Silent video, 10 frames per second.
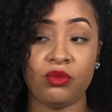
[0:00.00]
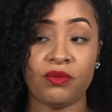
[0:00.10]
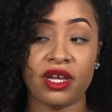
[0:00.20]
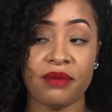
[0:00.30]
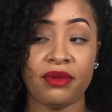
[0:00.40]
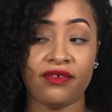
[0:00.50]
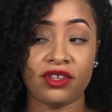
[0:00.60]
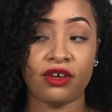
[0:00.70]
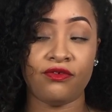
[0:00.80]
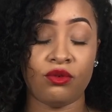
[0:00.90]
We were in
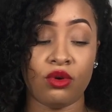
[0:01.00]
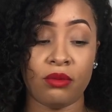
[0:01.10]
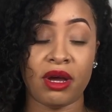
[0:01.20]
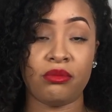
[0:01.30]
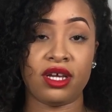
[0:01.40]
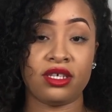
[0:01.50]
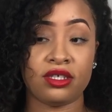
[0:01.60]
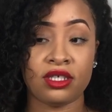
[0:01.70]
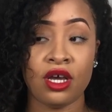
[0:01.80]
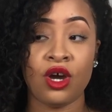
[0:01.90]
Buffalo for my
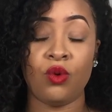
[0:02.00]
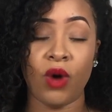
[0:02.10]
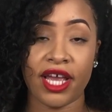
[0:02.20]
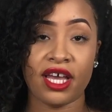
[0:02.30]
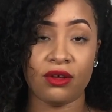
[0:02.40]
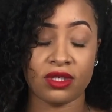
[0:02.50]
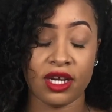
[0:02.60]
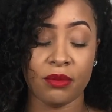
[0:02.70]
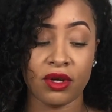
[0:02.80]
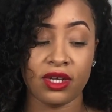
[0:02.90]
brother's white coat
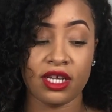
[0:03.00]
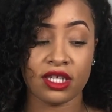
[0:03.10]
ceremony.